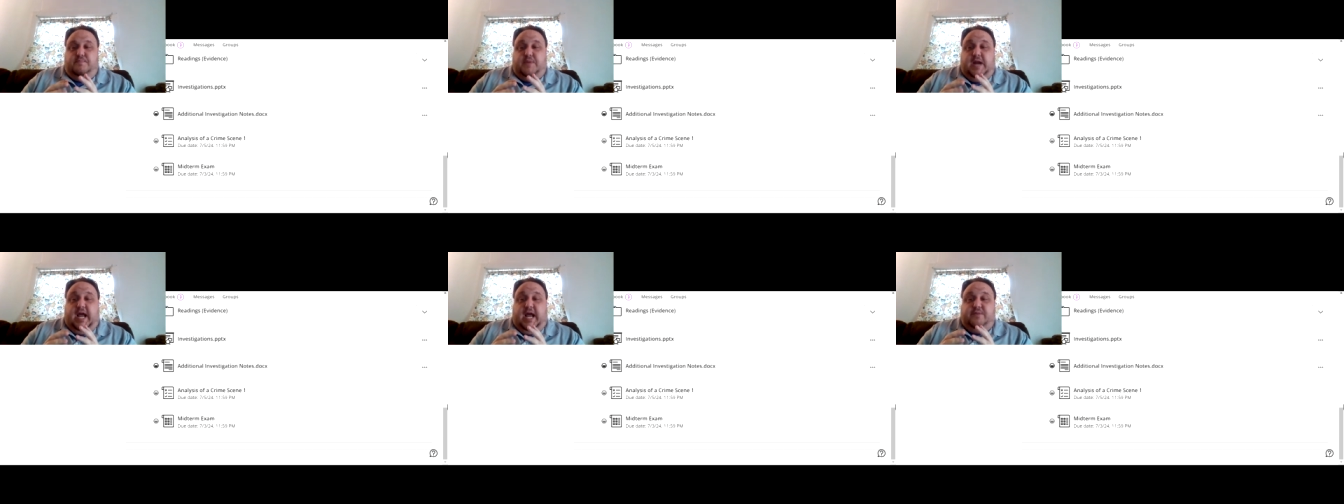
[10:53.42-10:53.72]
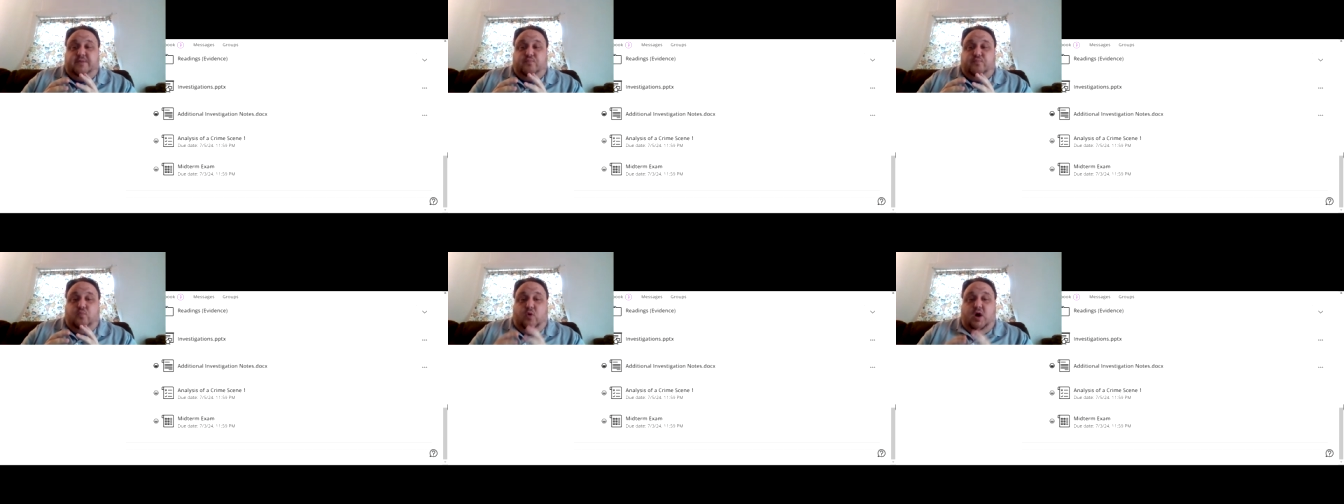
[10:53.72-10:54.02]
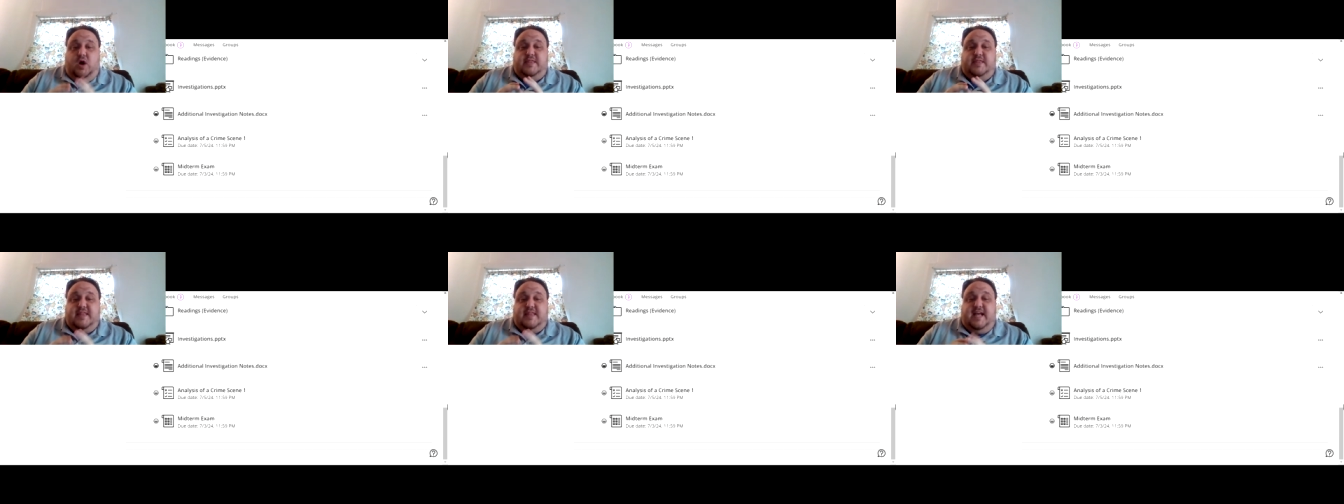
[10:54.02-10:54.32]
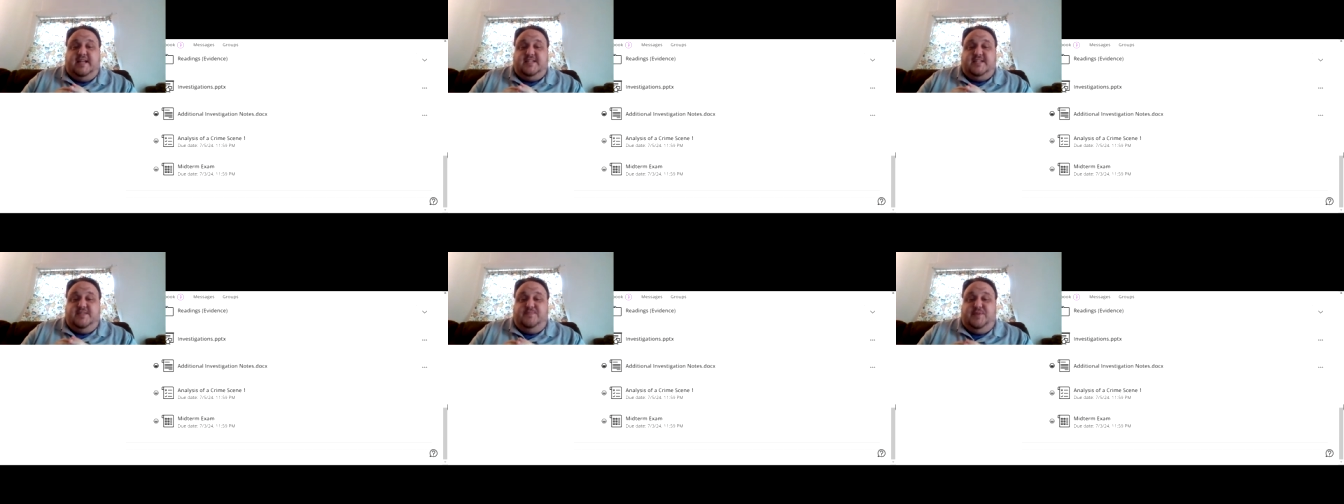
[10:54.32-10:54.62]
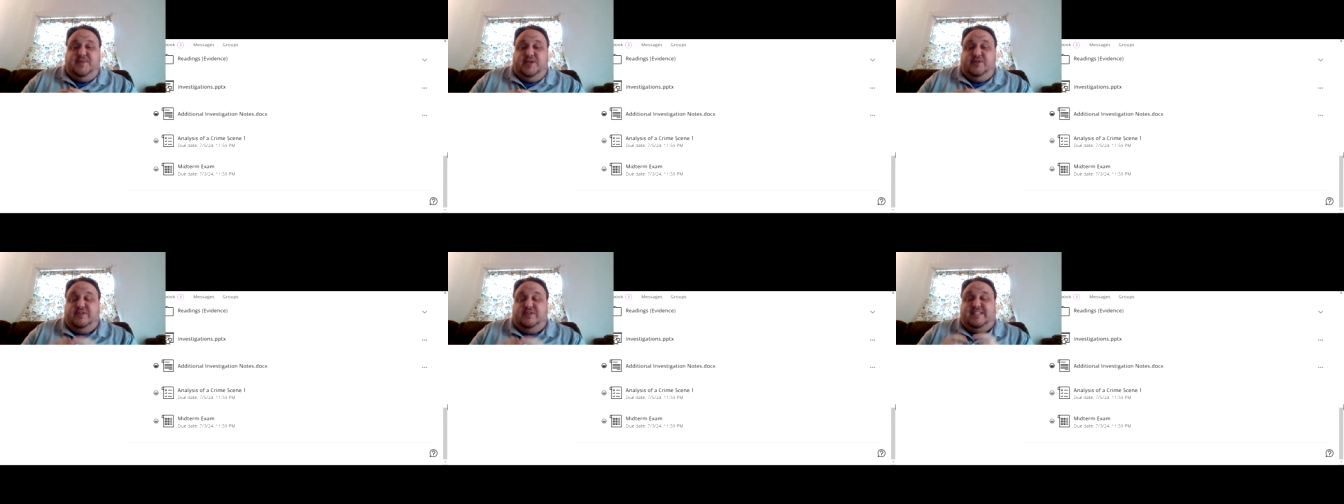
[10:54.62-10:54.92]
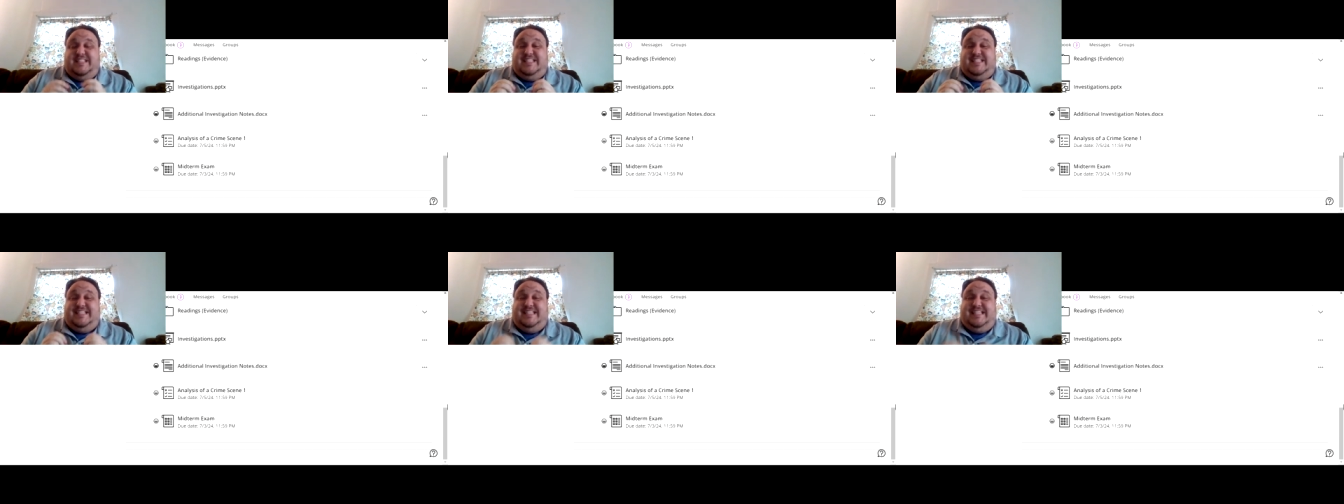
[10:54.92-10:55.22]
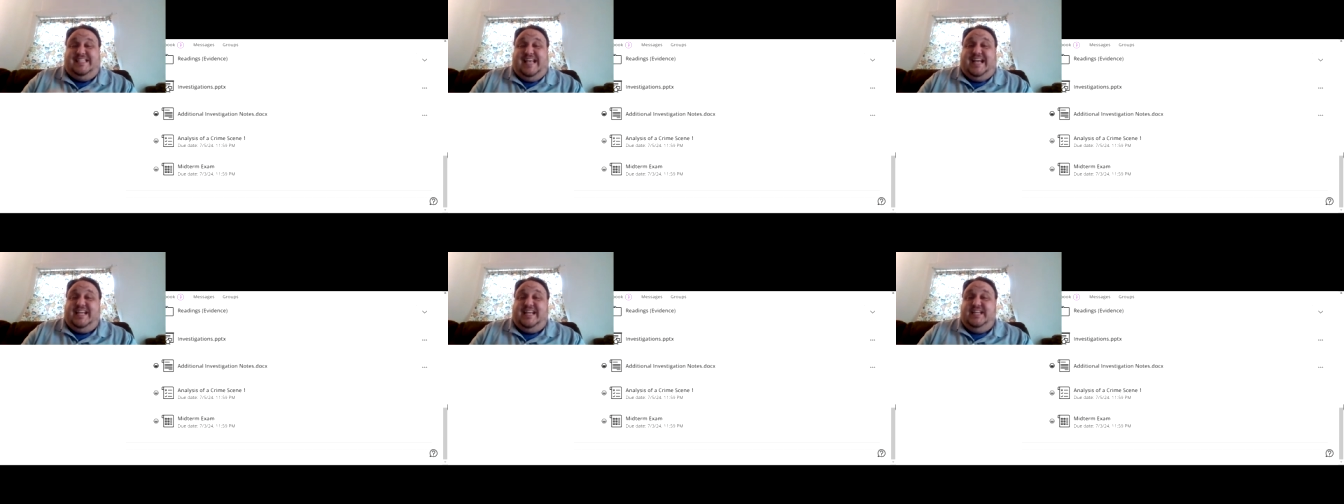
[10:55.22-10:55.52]
But I want that to be your
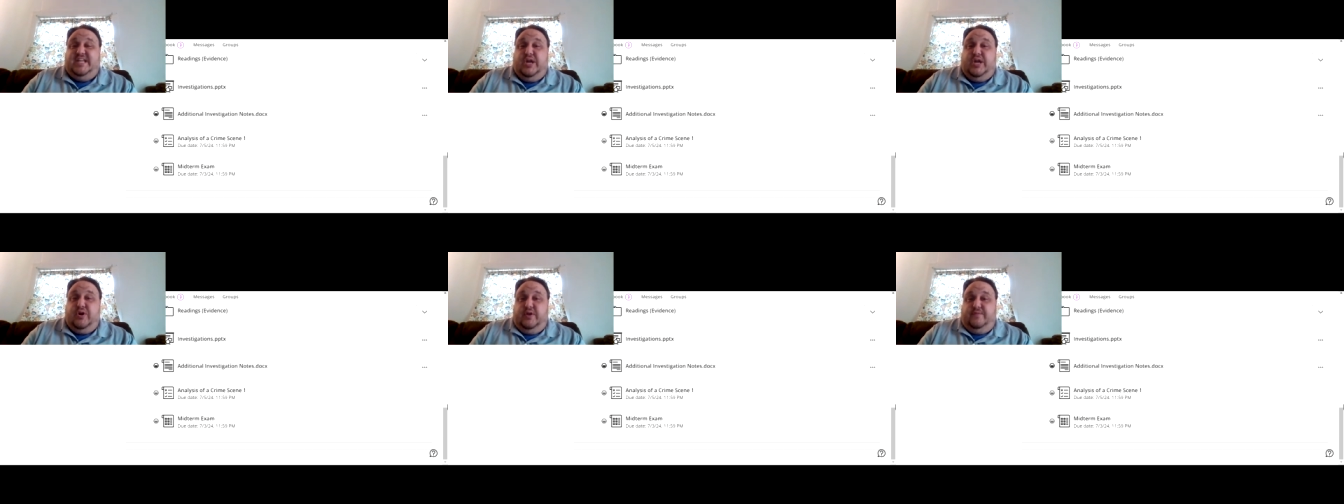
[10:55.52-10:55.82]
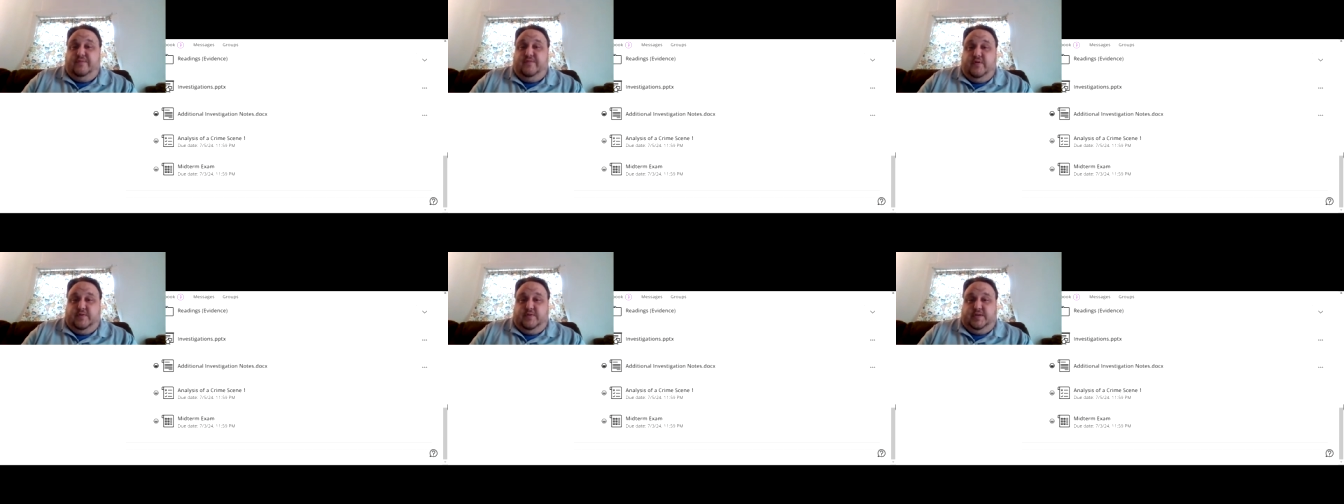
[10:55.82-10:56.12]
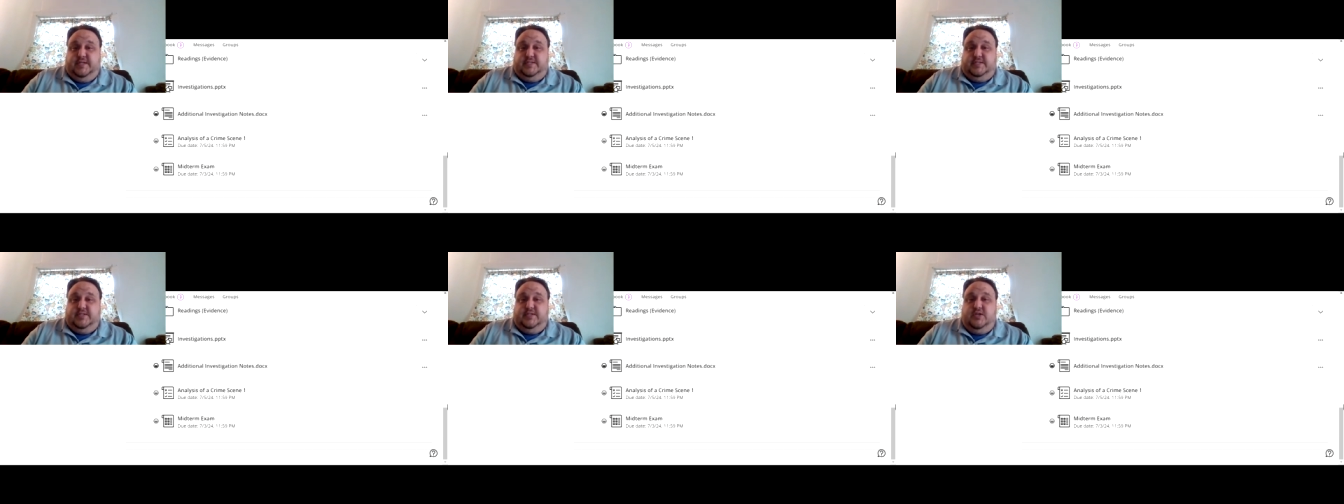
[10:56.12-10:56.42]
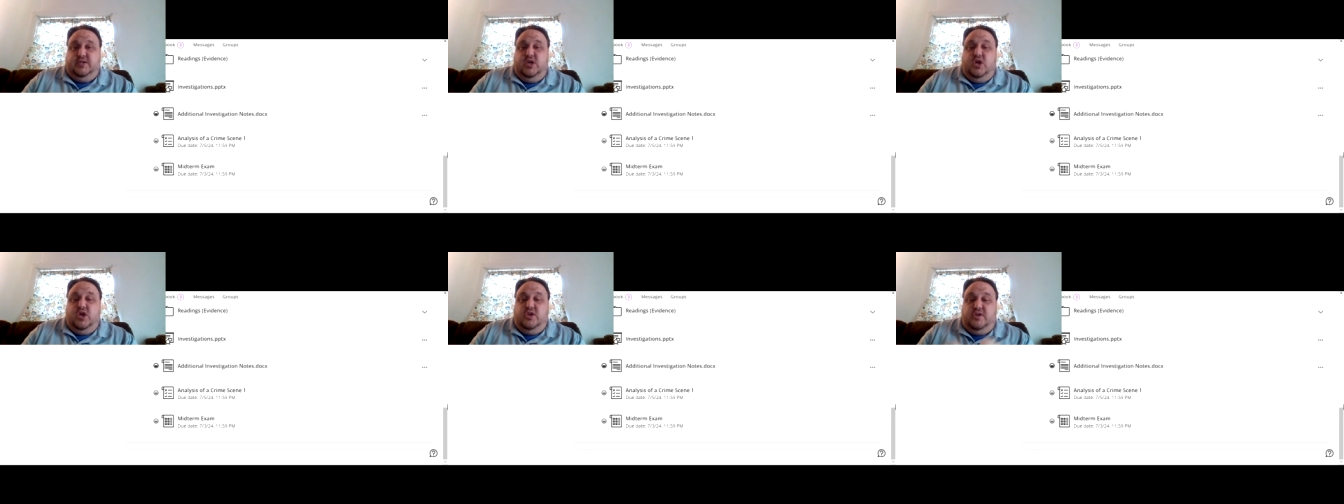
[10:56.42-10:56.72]
secondary focus.